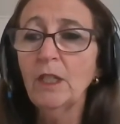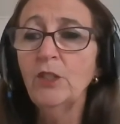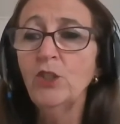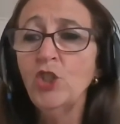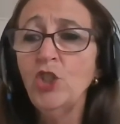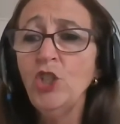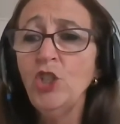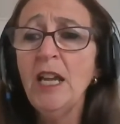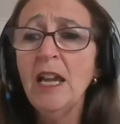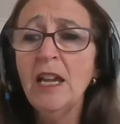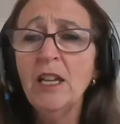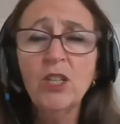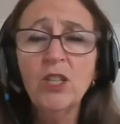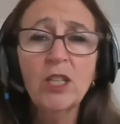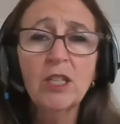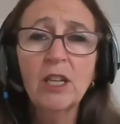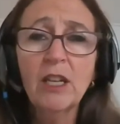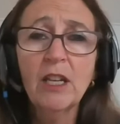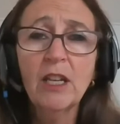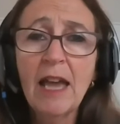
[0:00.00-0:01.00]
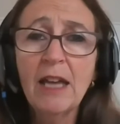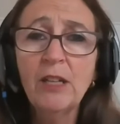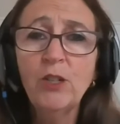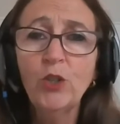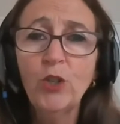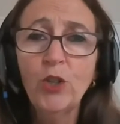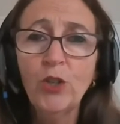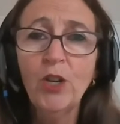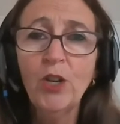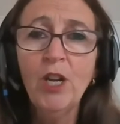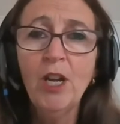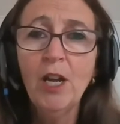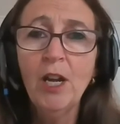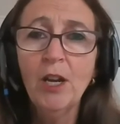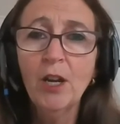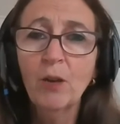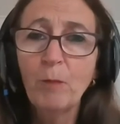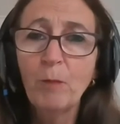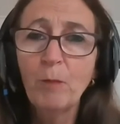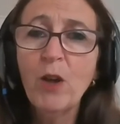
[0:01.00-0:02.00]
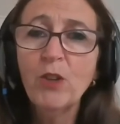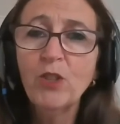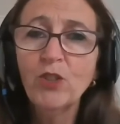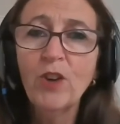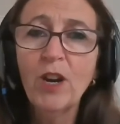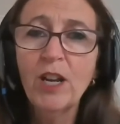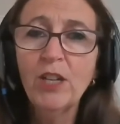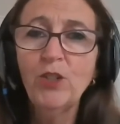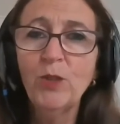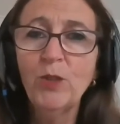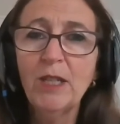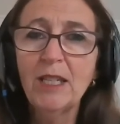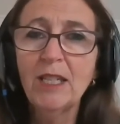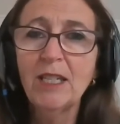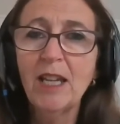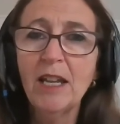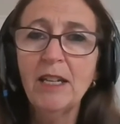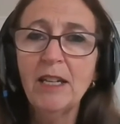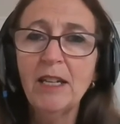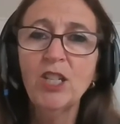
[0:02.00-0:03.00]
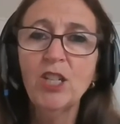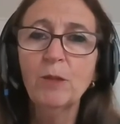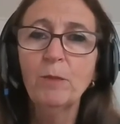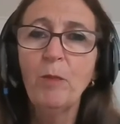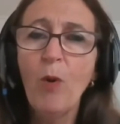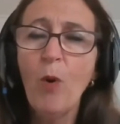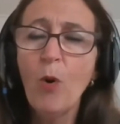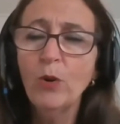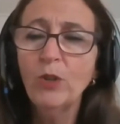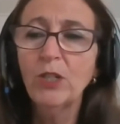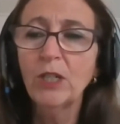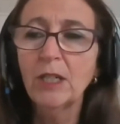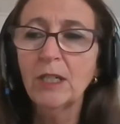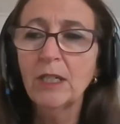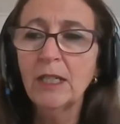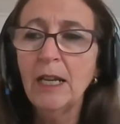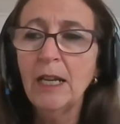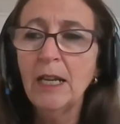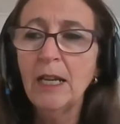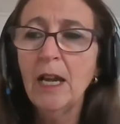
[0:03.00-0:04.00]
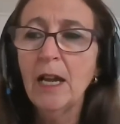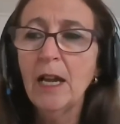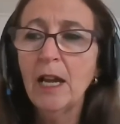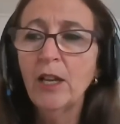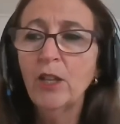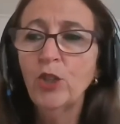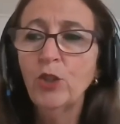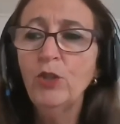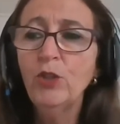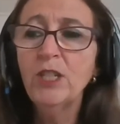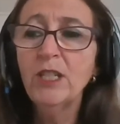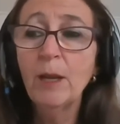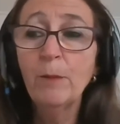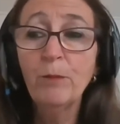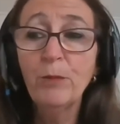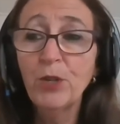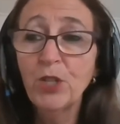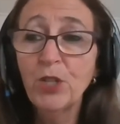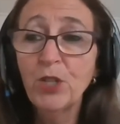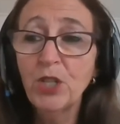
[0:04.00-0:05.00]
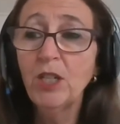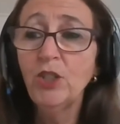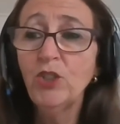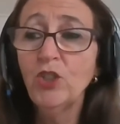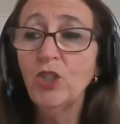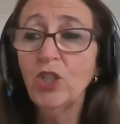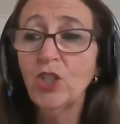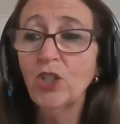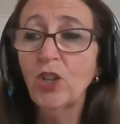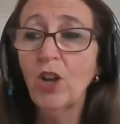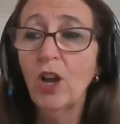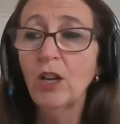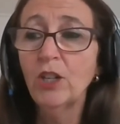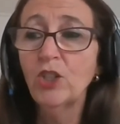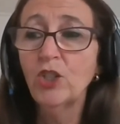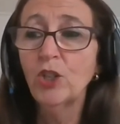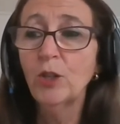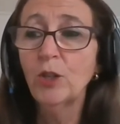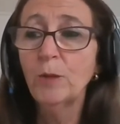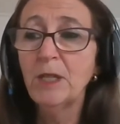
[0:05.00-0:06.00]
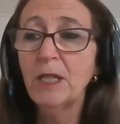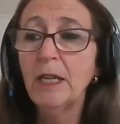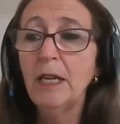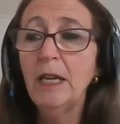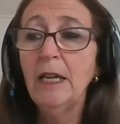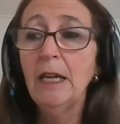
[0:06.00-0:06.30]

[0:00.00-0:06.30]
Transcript: She has had her postgraduate study supported through some prestigious scholarships,